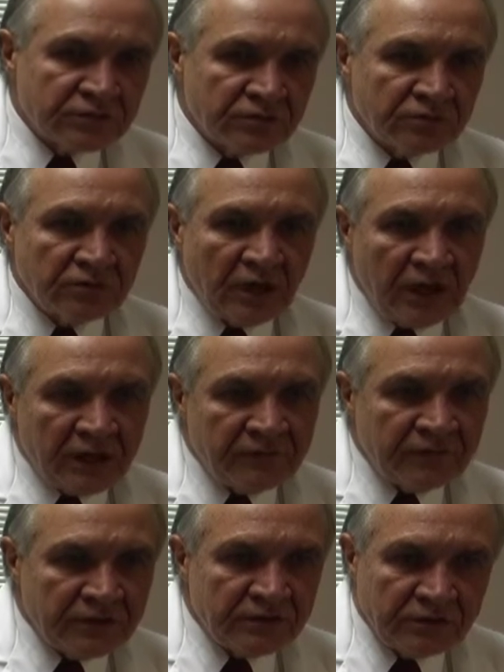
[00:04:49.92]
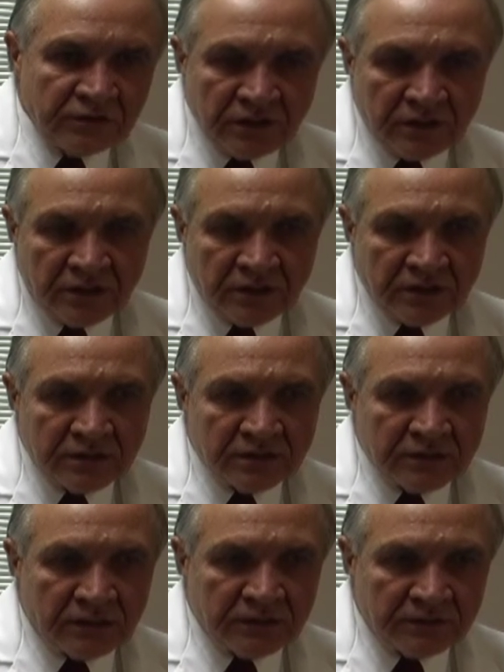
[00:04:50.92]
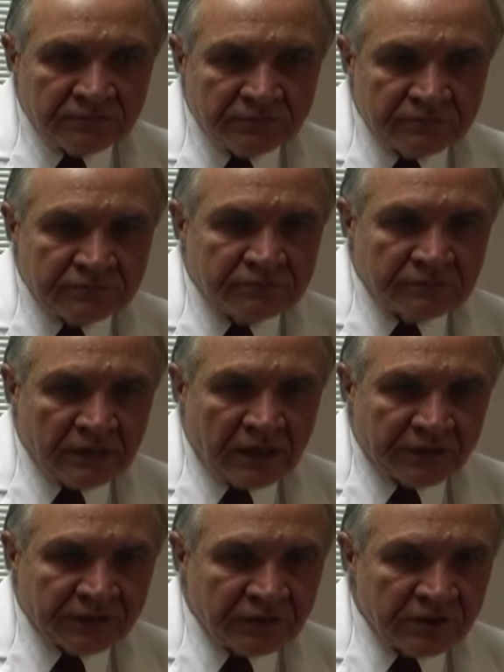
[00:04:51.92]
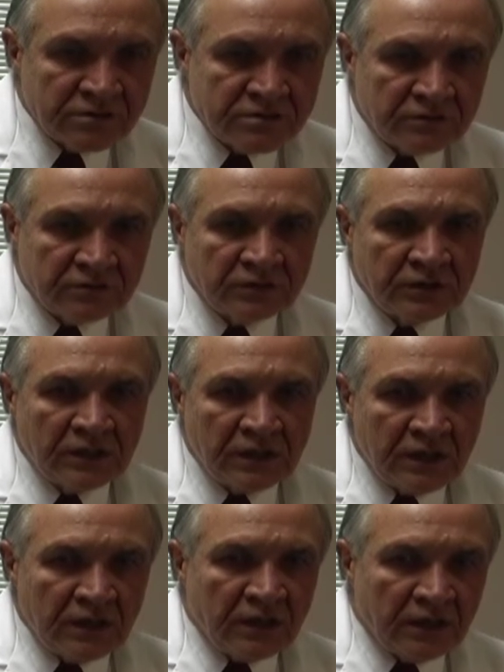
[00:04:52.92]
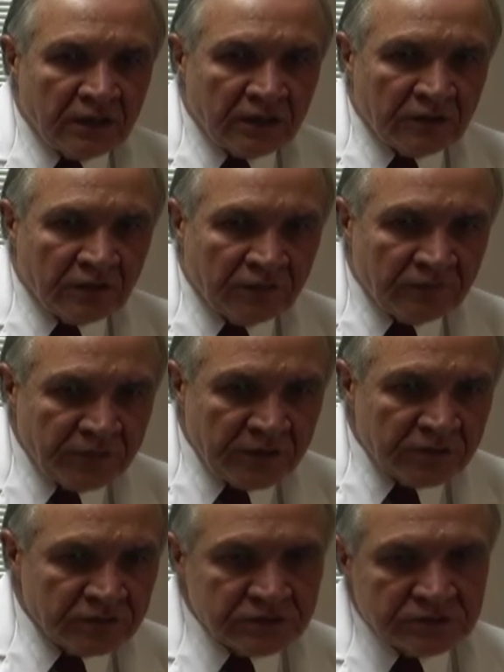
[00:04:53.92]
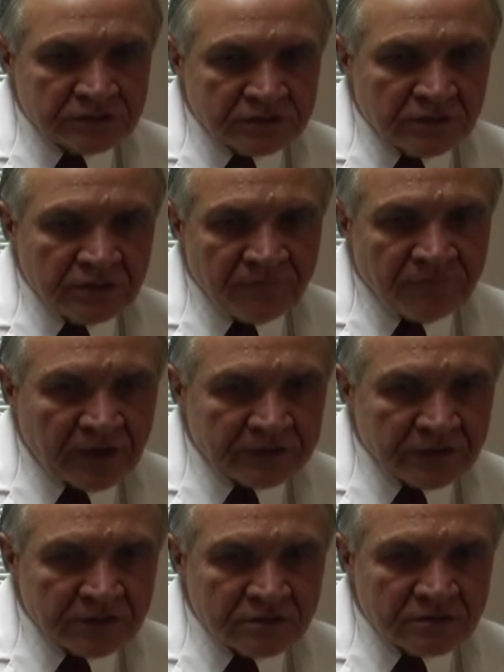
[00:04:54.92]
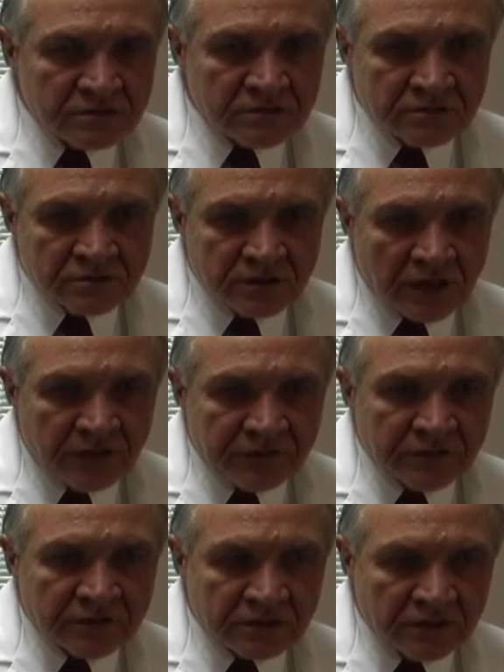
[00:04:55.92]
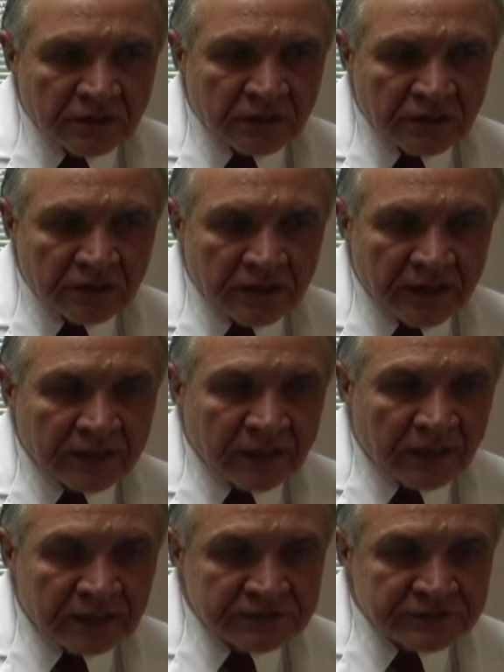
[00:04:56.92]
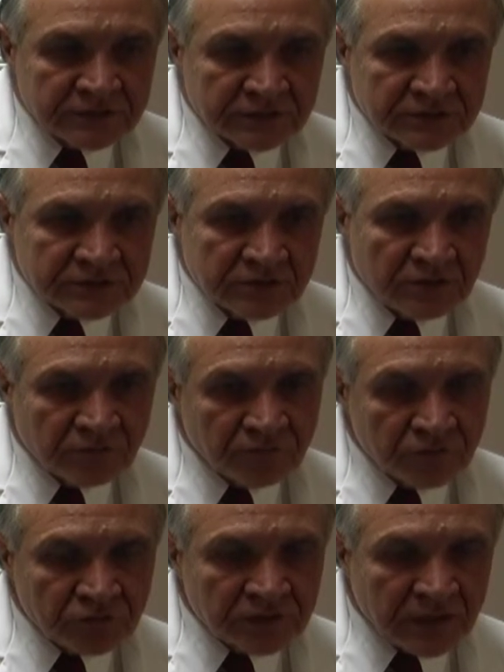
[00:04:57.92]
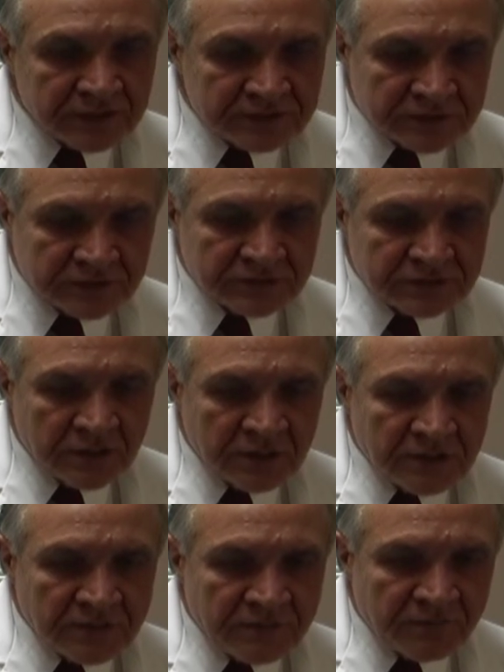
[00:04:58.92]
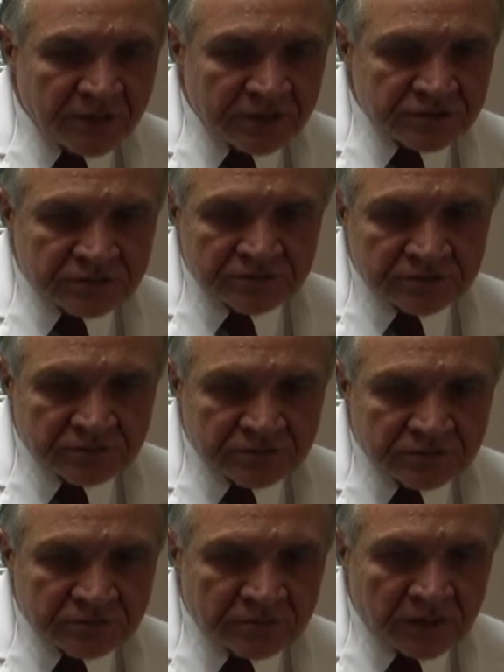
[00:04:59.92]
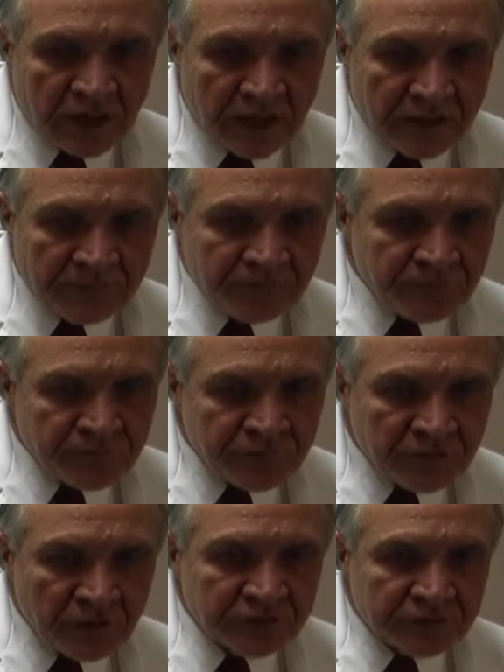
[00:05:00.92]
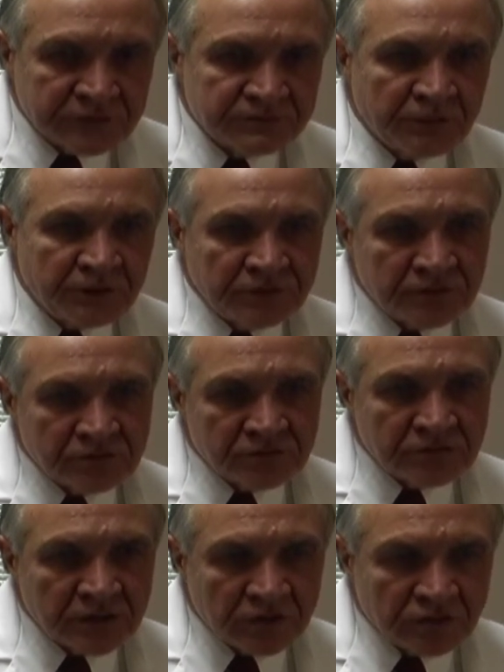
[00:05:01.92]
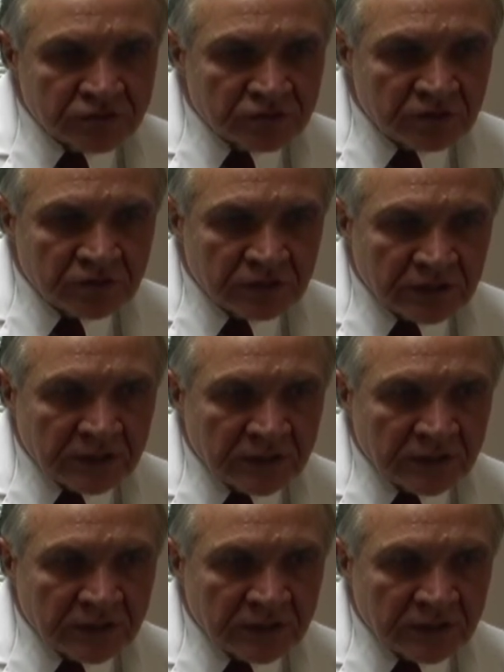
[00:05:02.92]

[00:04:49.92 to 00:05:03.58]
who have a non-healing arterial, venous, lymphatic, or other leg ulcers or foot ulcers, the patients who are not responding to the usual